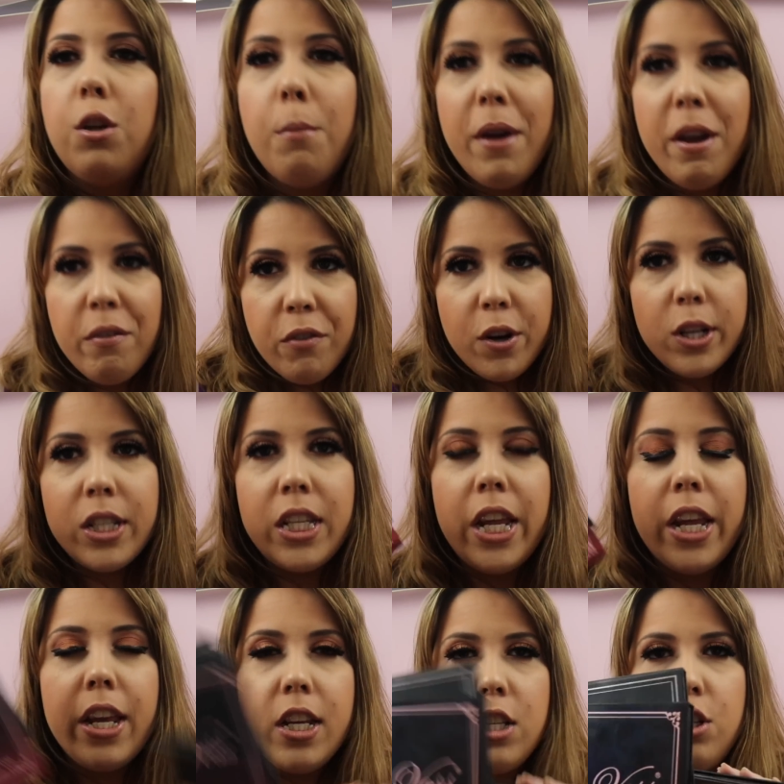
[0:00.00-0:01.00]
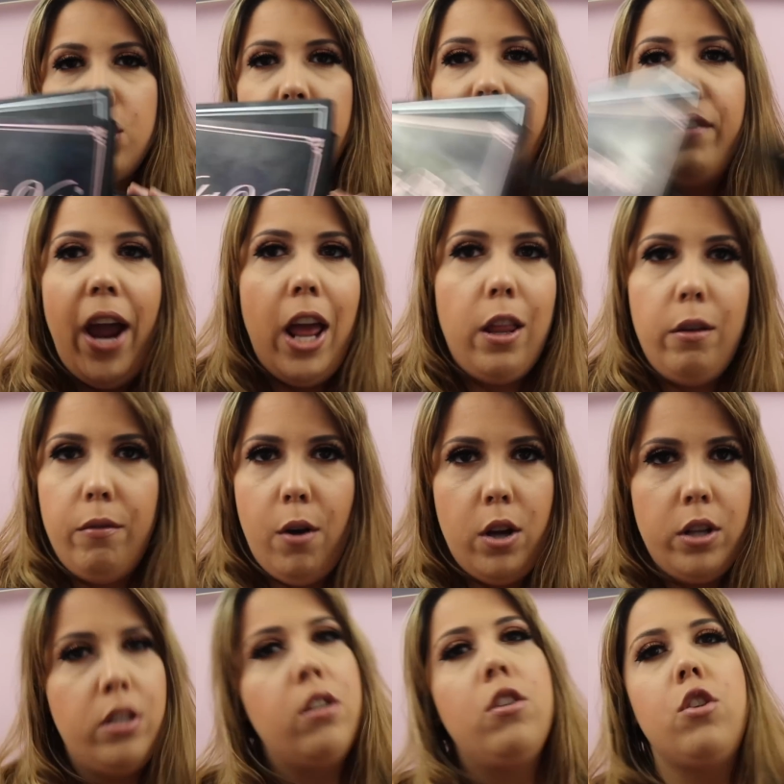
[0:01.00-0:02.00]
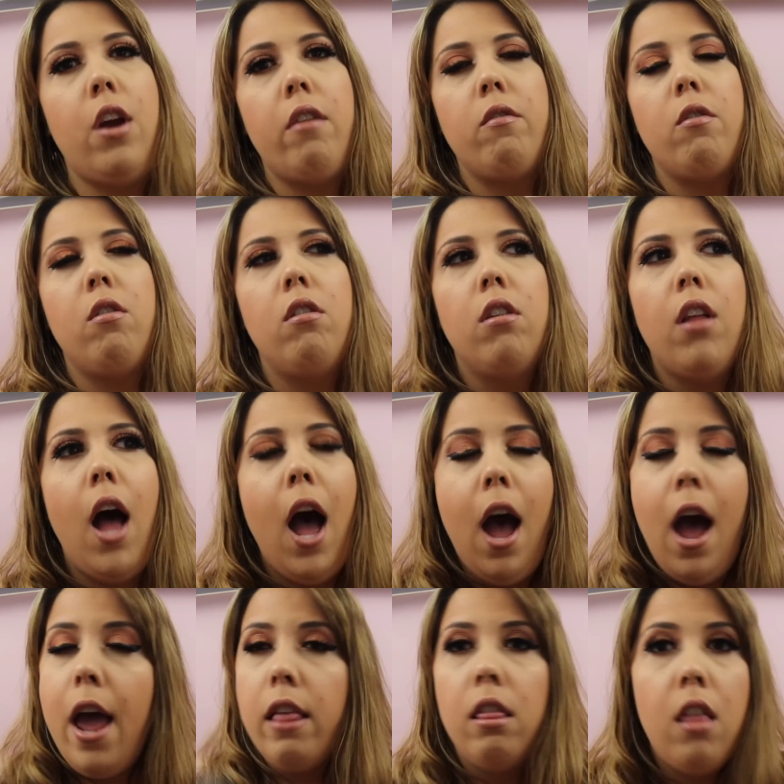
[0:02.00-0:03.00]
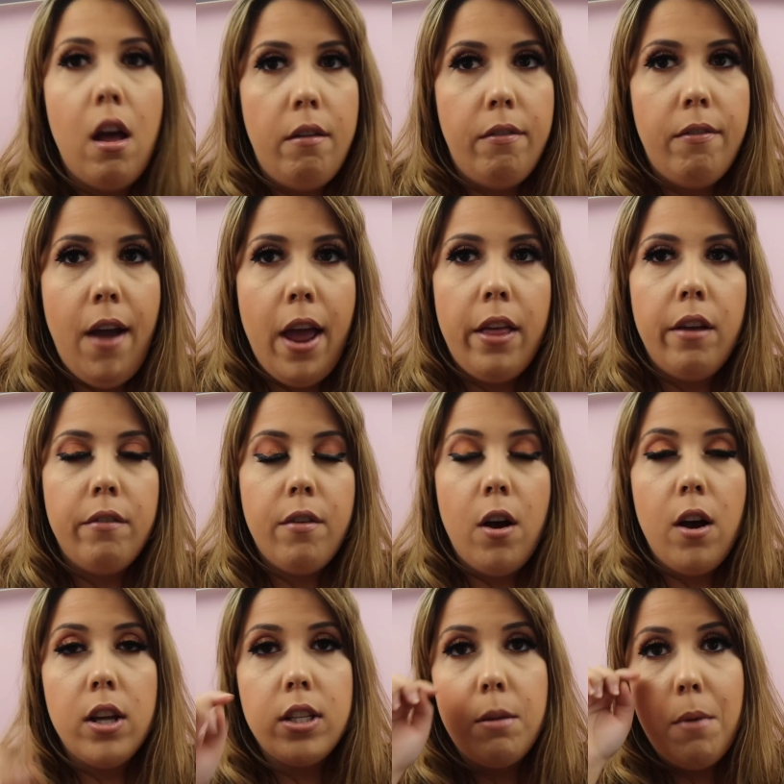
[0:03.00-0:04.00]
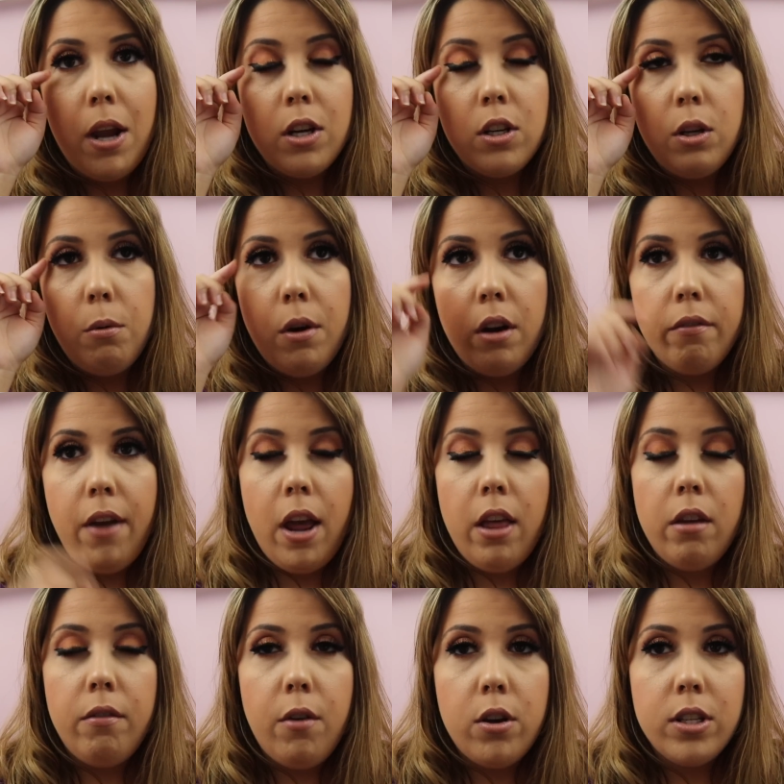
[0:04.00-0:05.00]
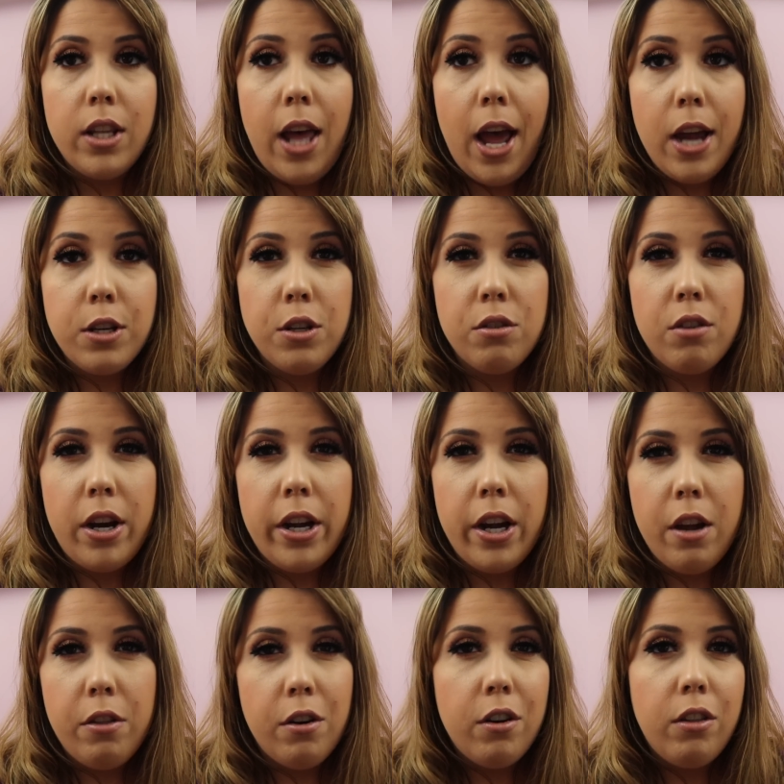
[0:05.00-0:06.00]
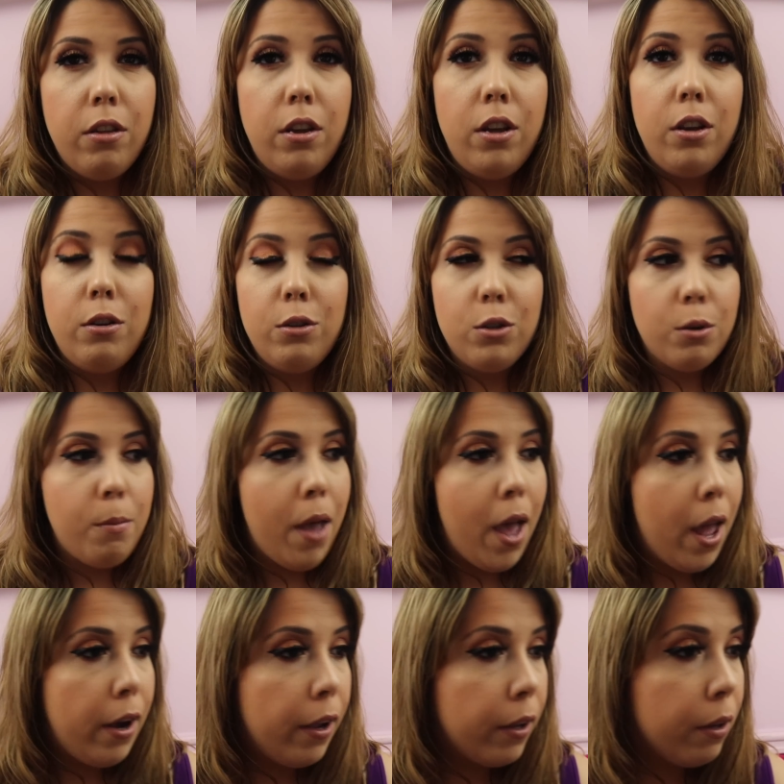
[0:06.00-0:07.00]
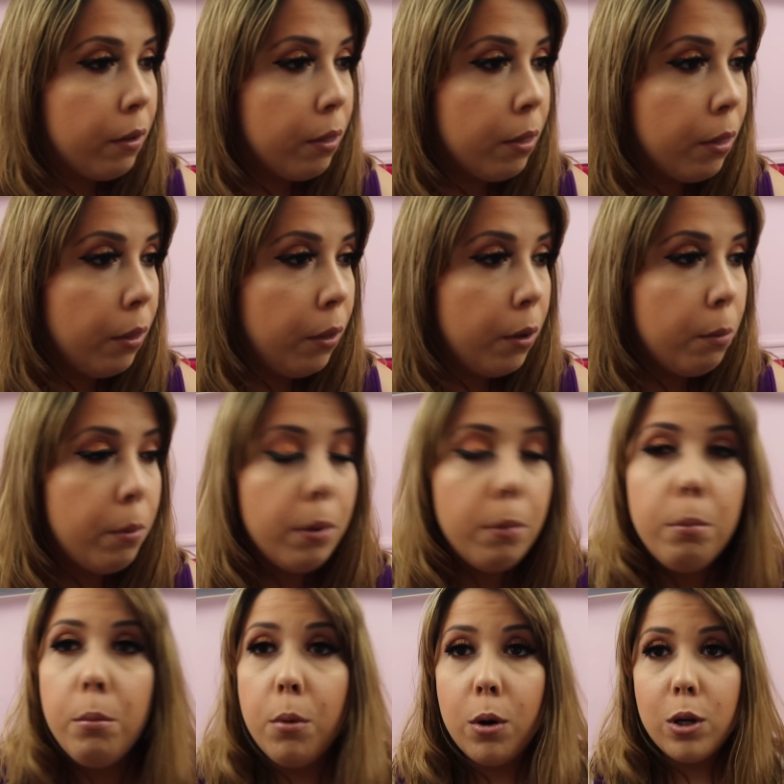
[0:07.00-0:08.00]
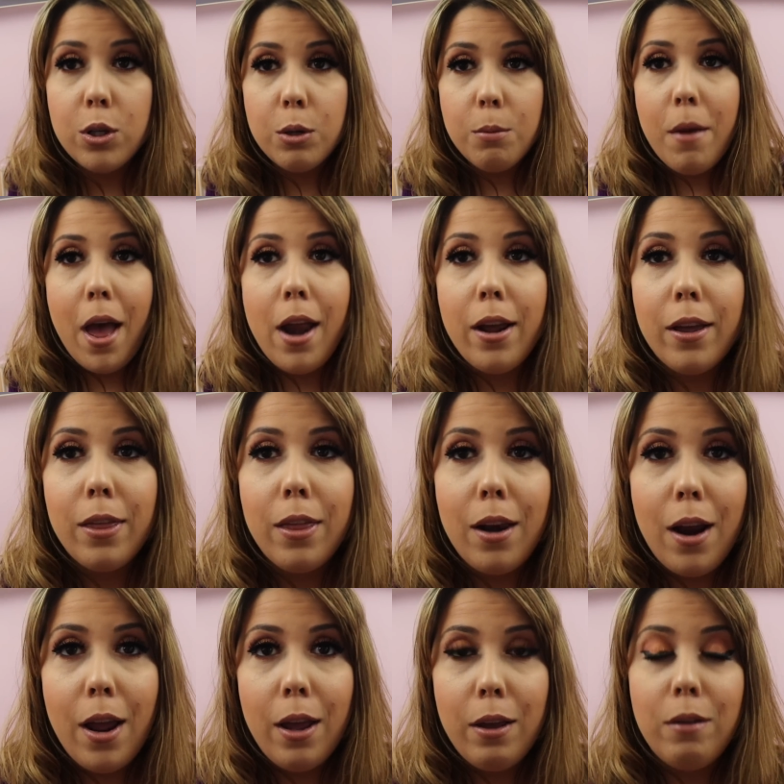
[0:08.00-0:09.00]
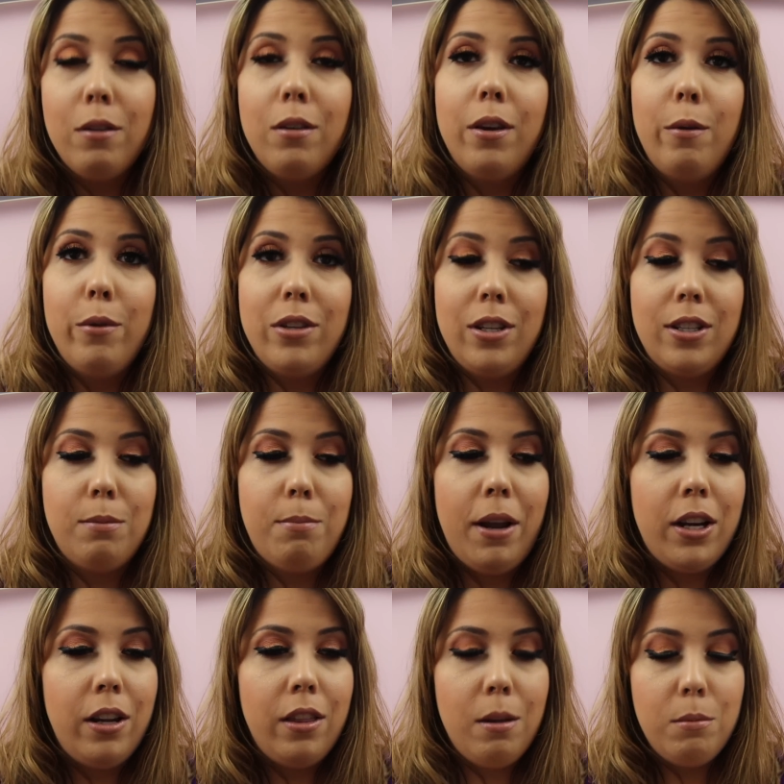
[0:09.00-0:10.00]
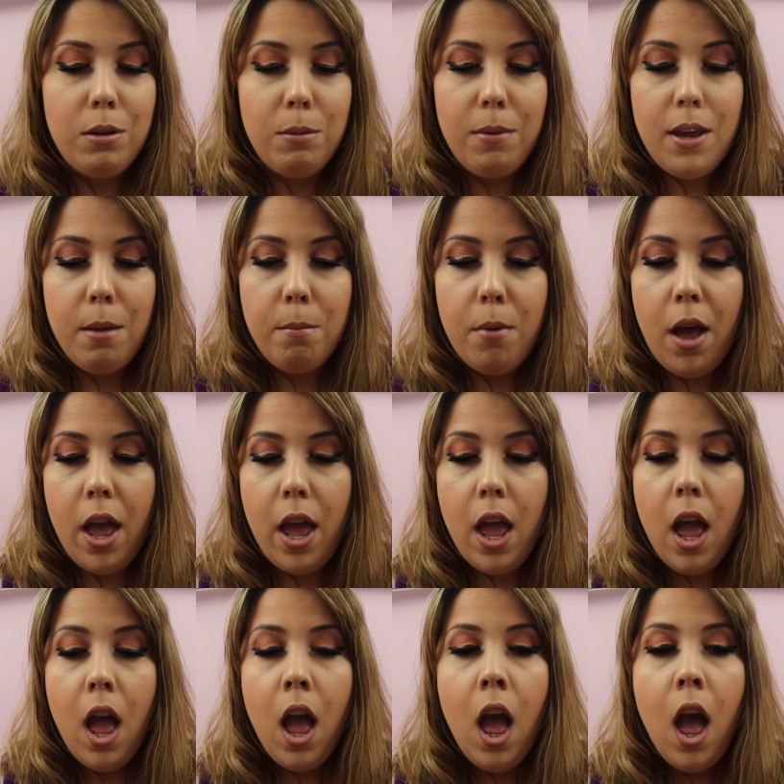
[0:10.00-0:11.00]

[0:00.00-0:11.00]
So my first thing is just Violet Voss in general. I love Violet Voss. I'm actually wearing Violet Voss lashes right now. They're a little dramatic, a little bit more dramatic than I was expecting them to be, but